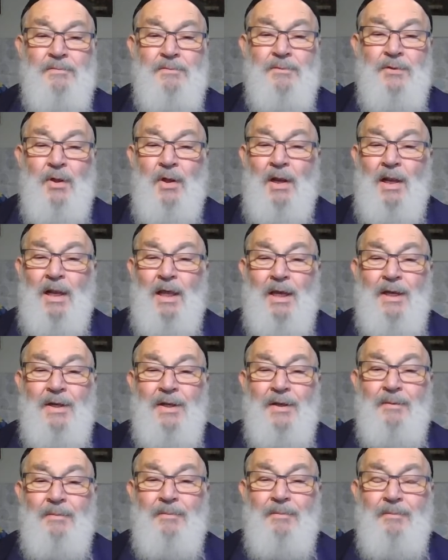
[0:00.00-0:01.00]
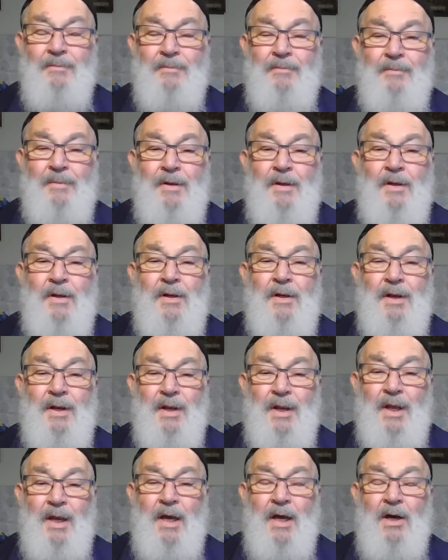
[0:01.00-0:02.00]
Not later.
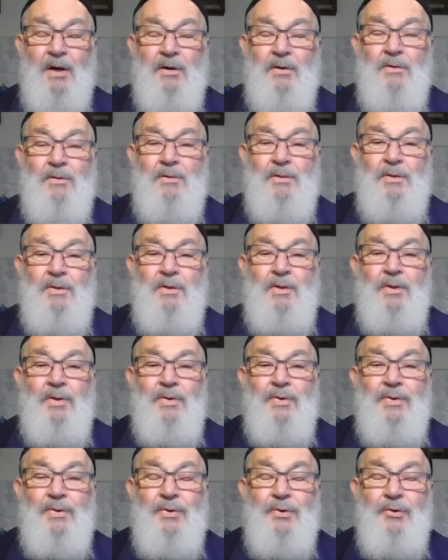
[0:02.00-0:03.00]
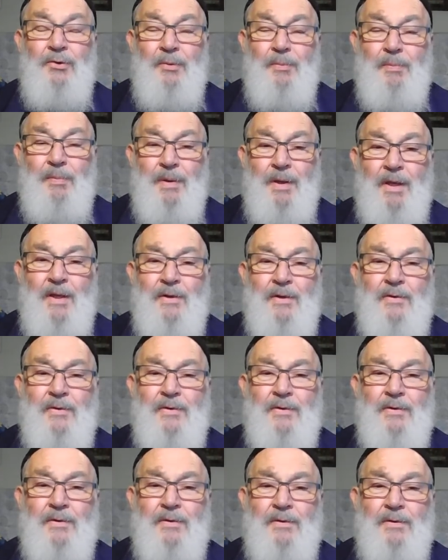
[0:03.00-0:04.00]
Now. To repent
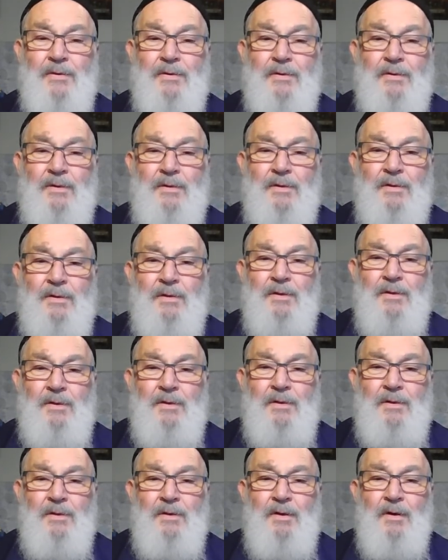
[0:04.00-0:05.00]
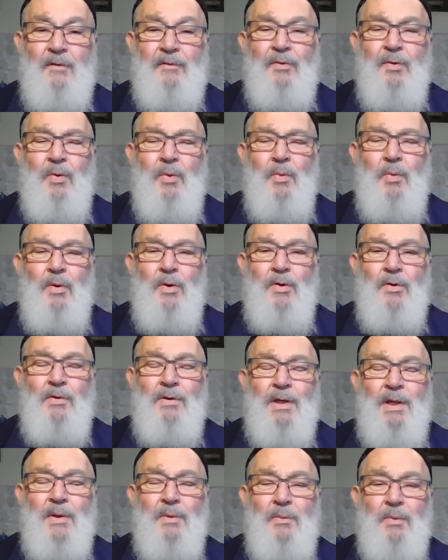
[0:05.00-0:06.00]
of your
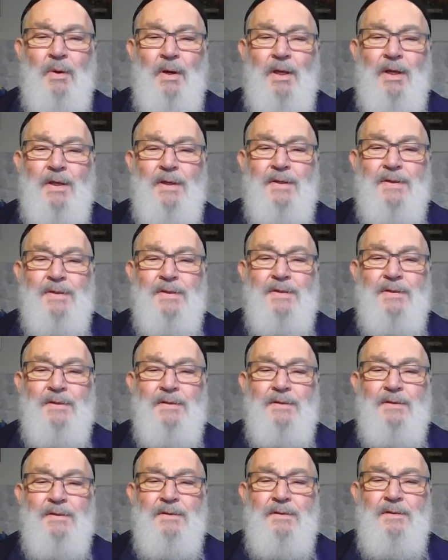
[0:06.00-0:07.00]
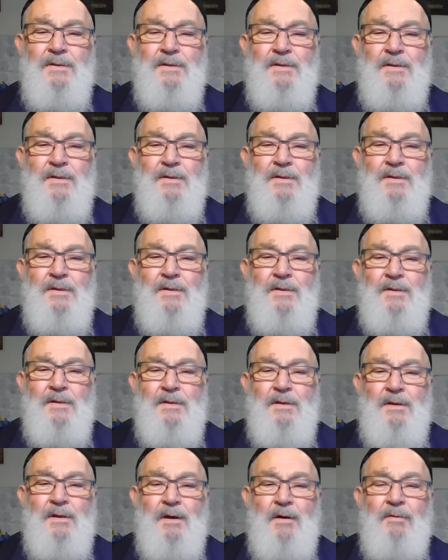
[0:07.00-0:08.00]
worldly ways,
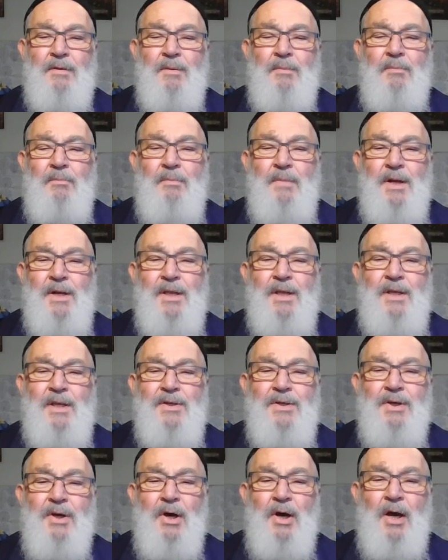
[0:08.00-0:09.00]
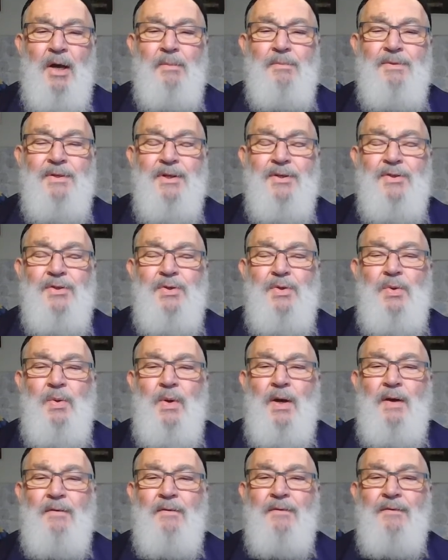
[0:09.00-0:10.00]
of the many times that you
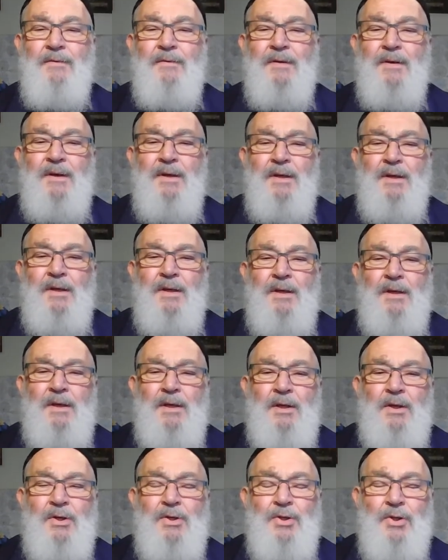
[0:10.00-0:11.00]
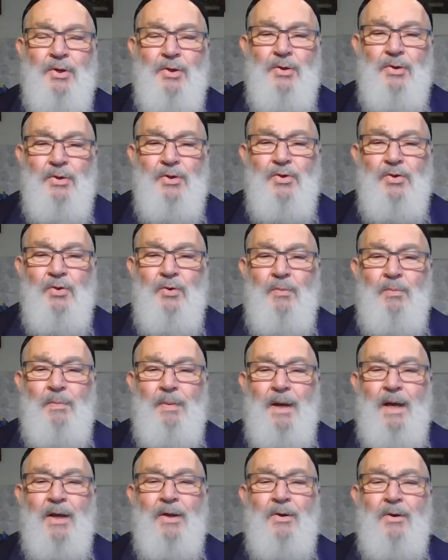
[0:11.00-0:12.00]
have turned your
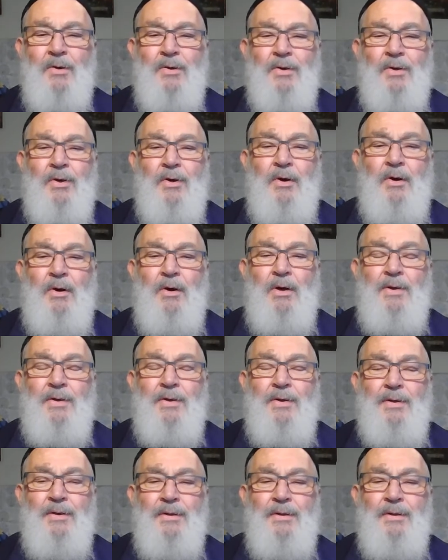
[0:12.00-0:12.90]
back on God